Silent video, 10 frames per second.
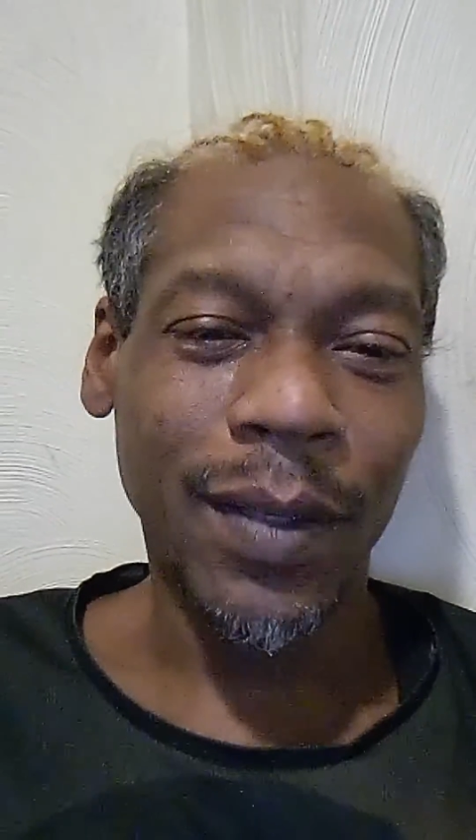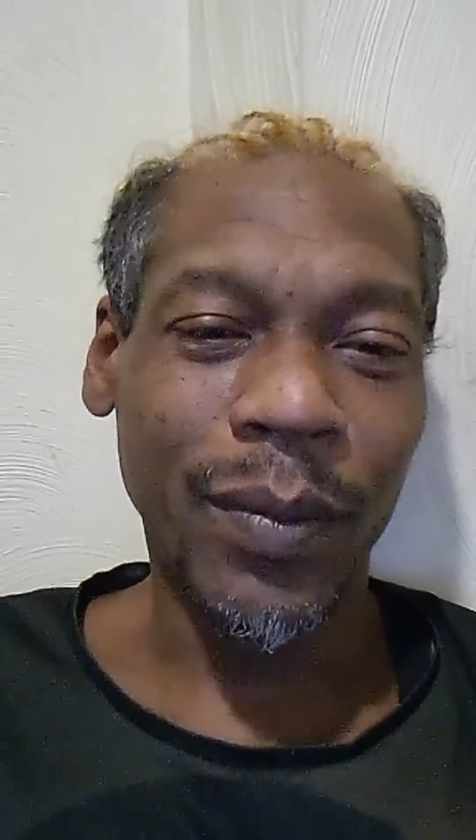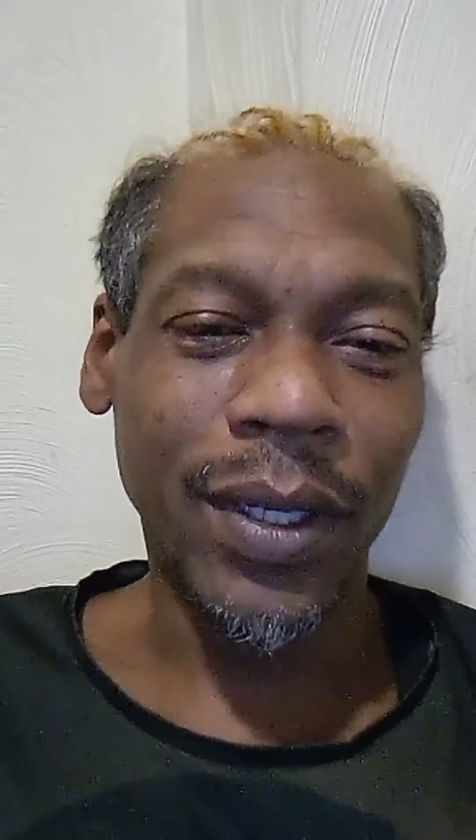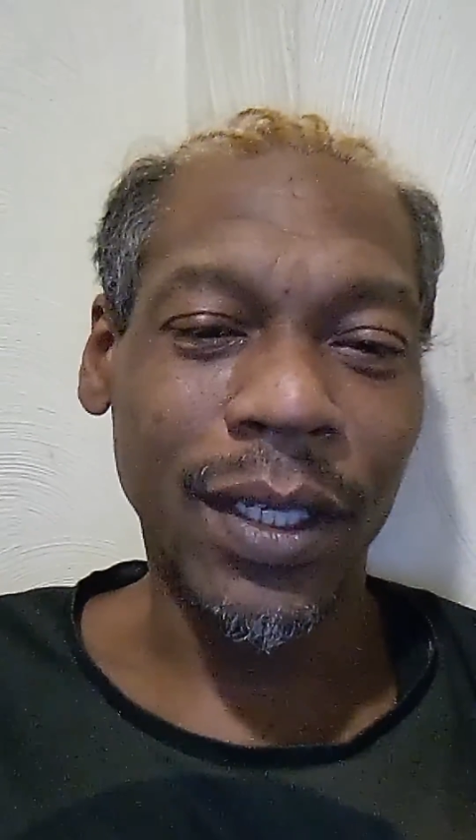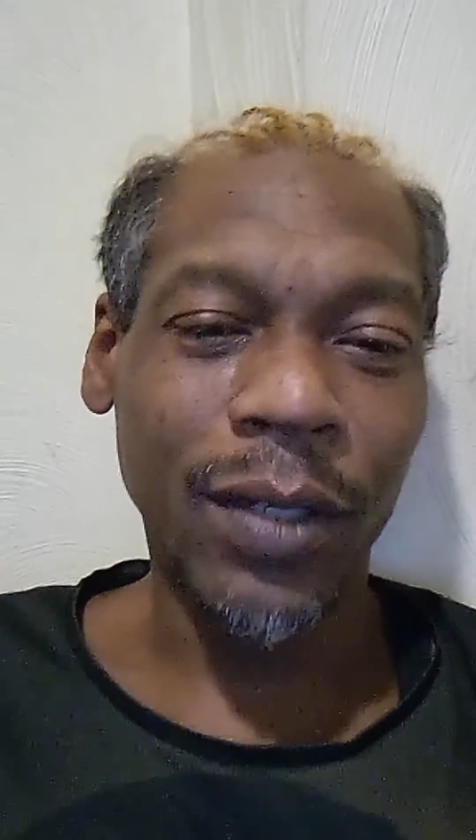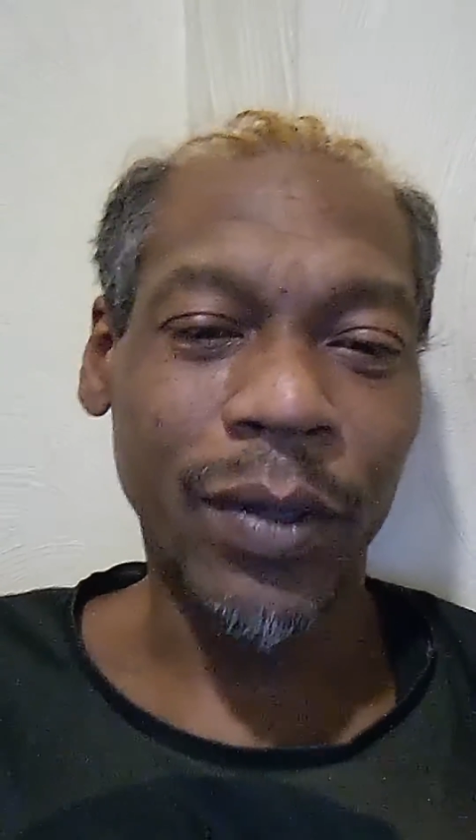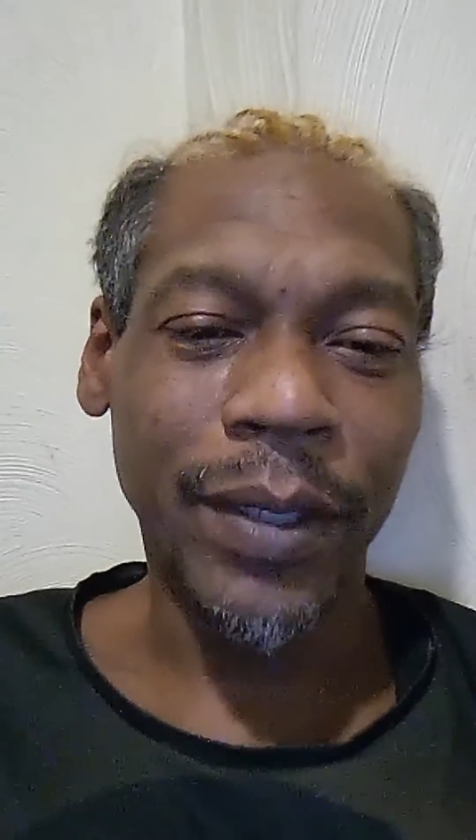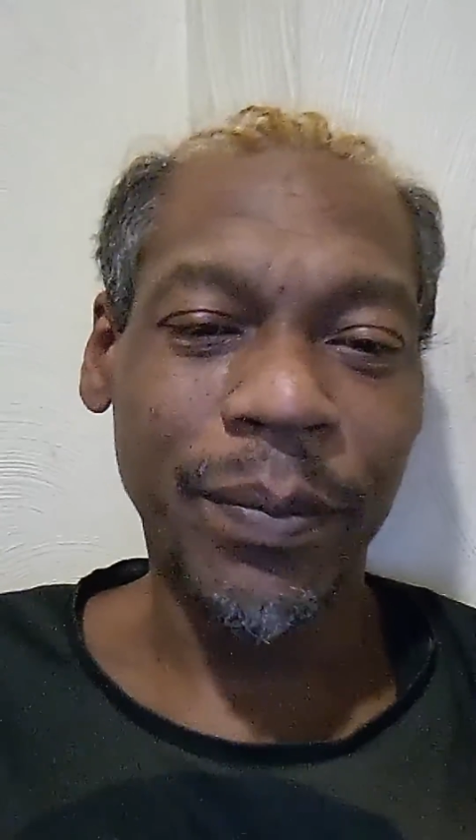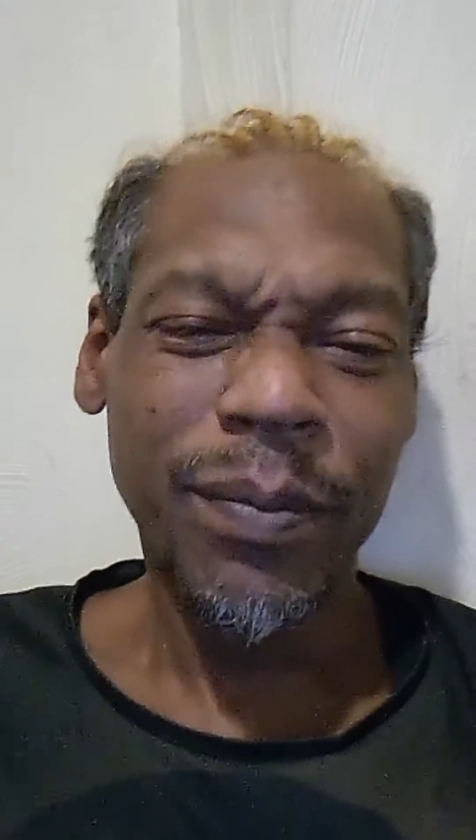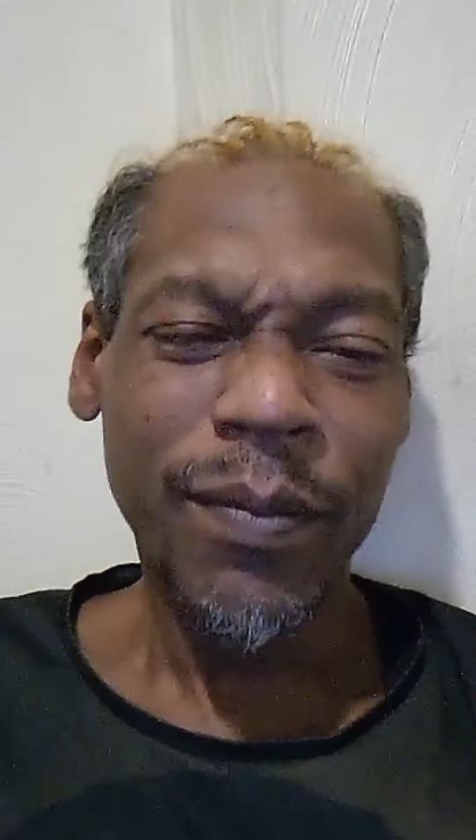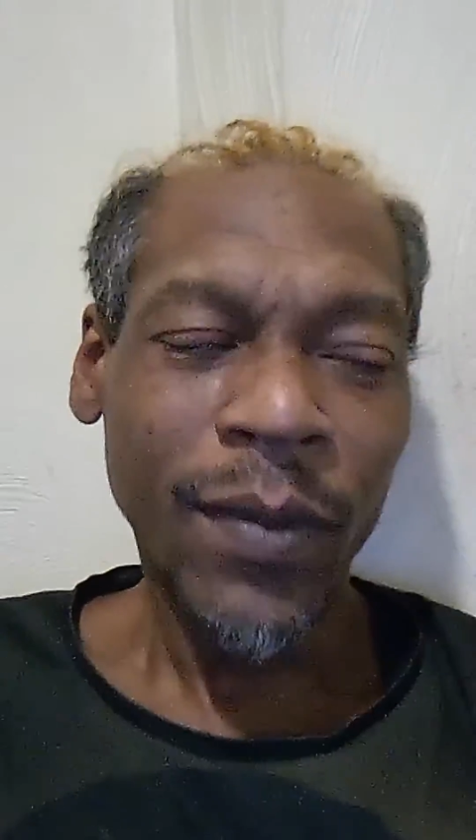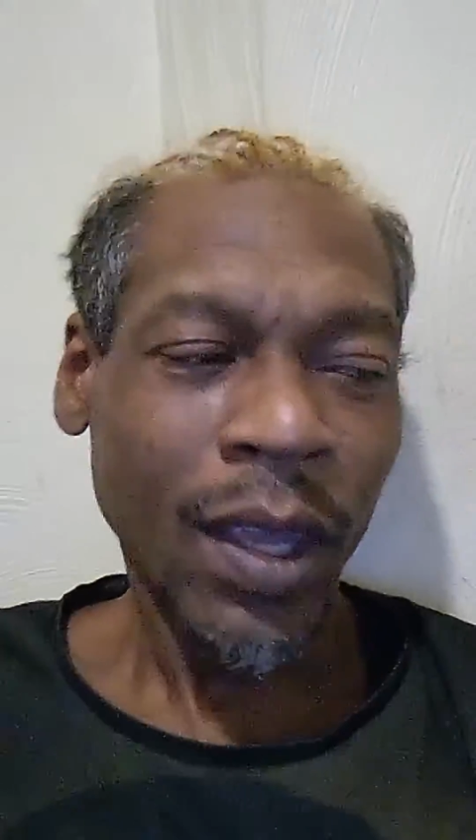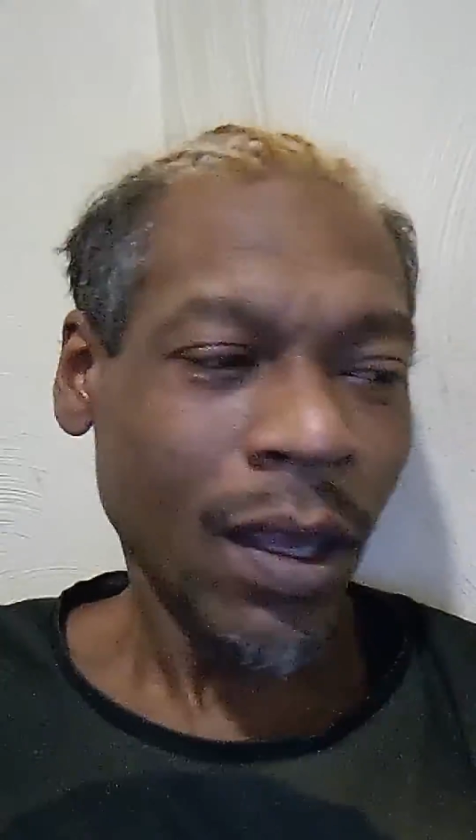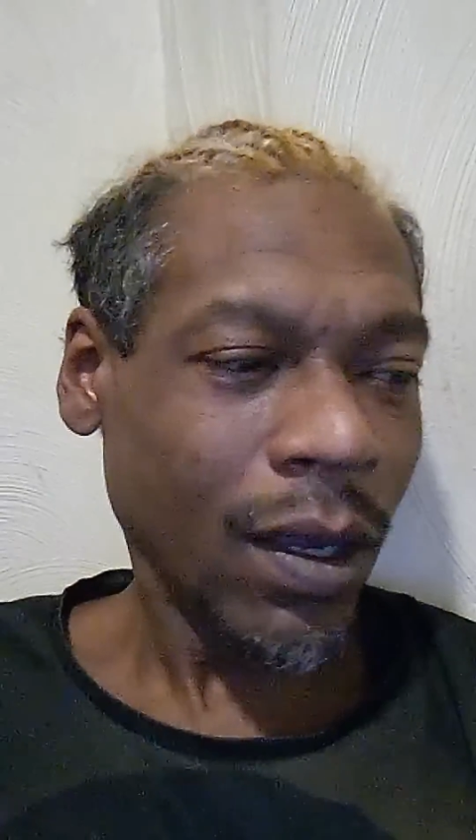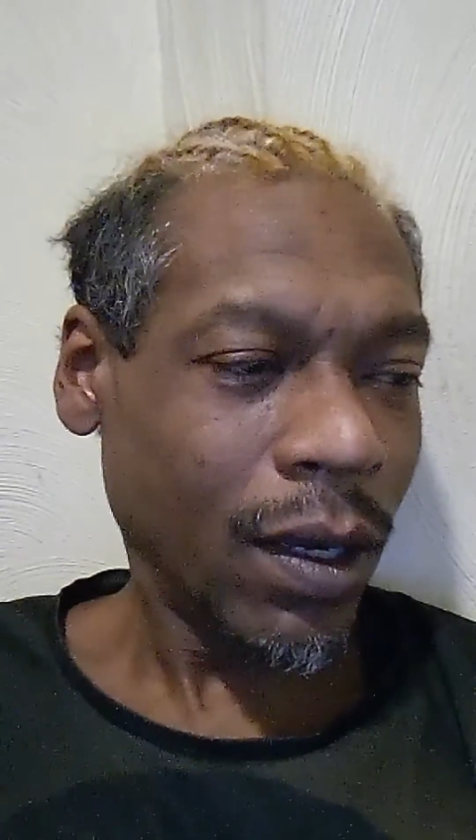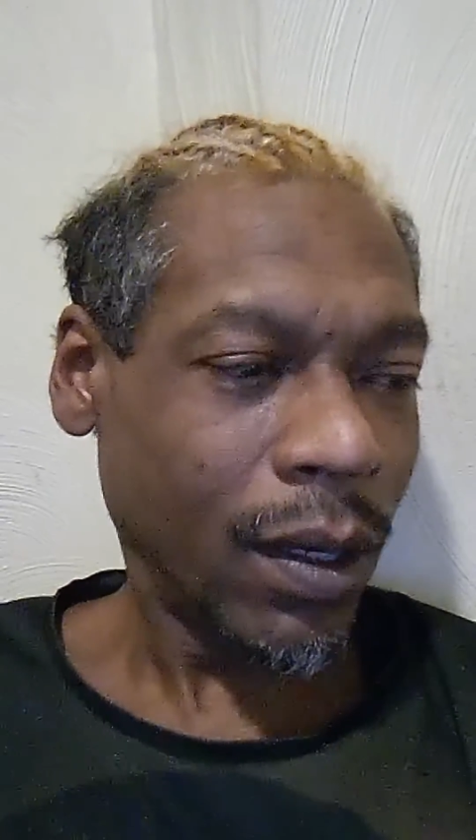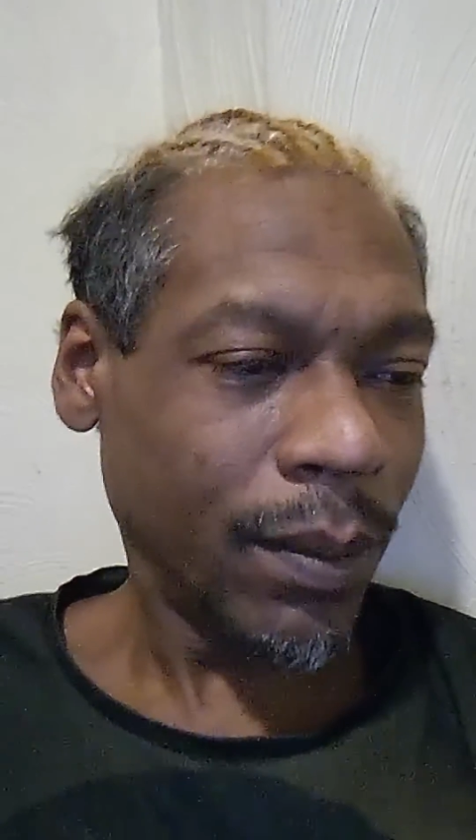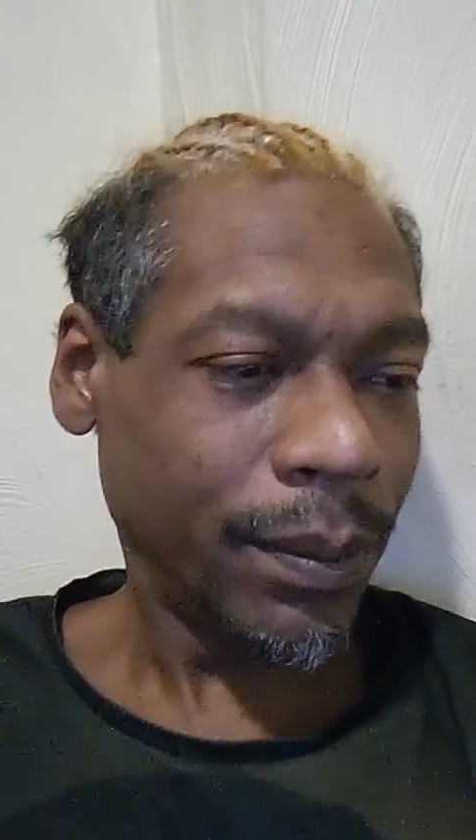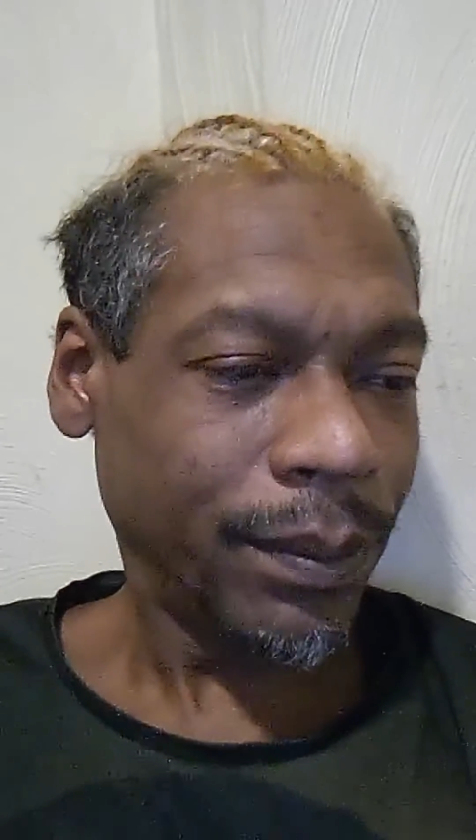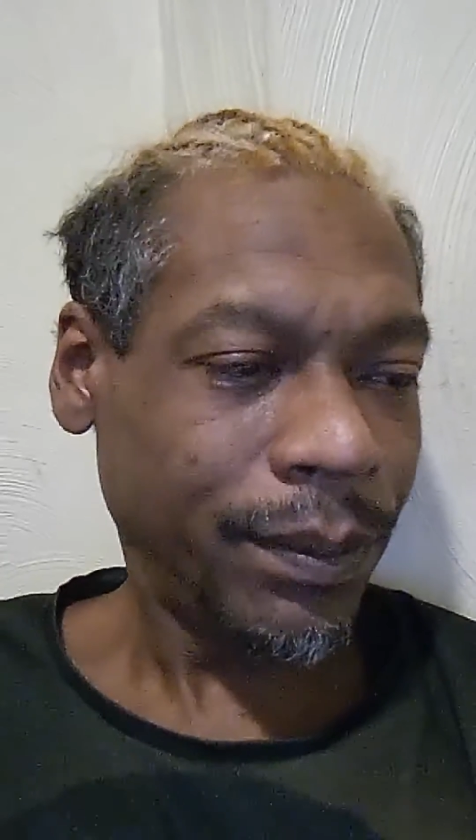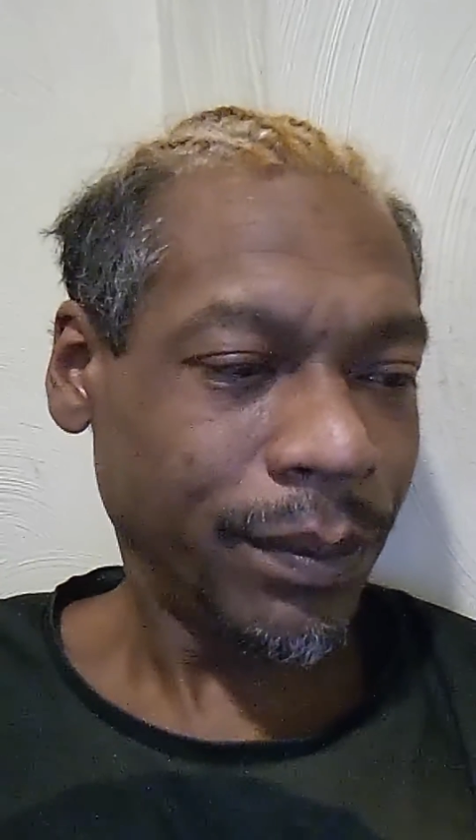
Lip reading: But anyway, um,